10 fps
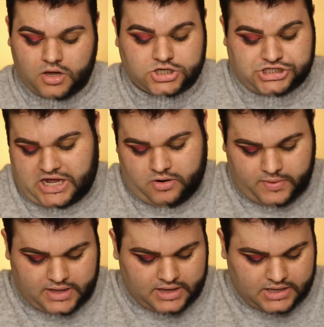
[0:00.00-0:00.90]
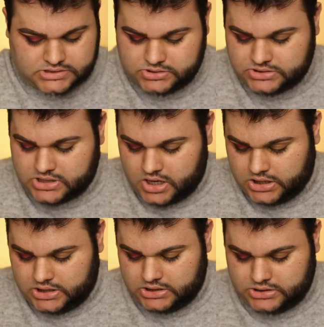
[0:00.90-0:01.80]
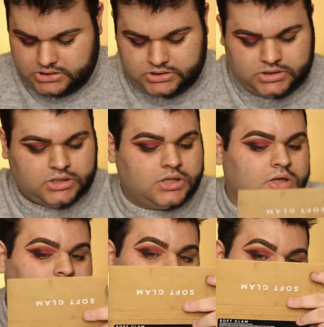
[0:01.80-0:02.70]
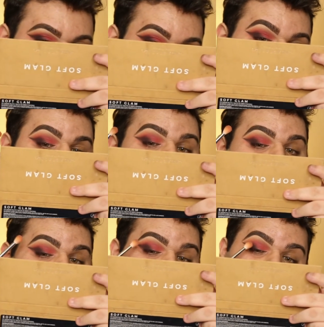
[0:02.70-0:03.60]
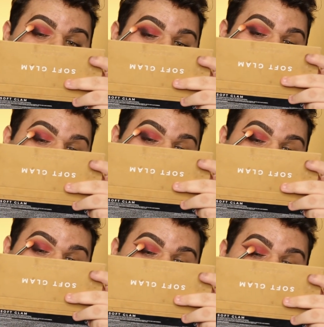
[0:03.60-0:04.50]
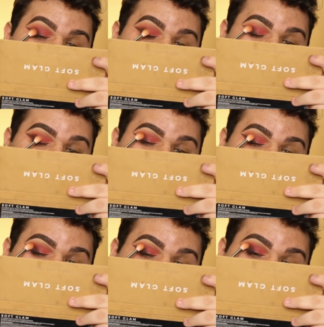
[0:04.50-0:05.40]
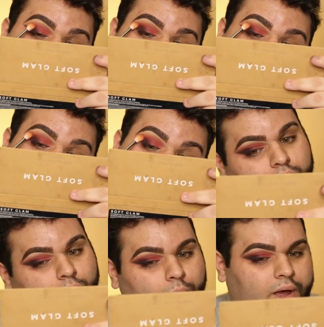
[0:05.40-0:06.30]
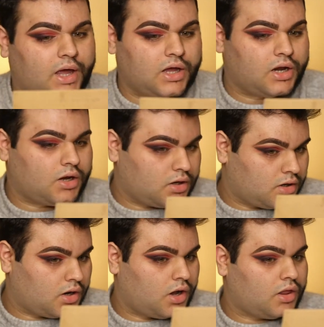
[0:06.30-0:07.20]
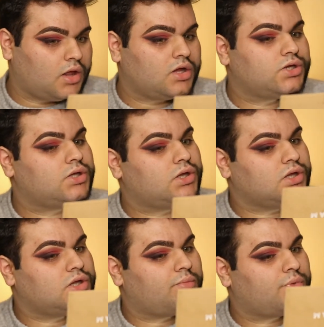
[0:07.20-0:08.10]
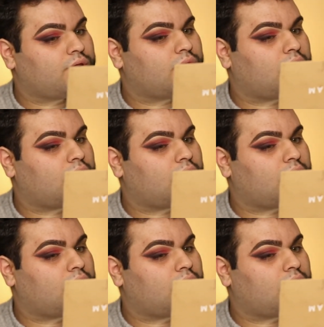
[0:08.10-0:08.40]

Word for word: a shadowing, I guess you could call it. Well, I guess you can call it, that's what the fucking is, a shadowing. Wait, I think I just did something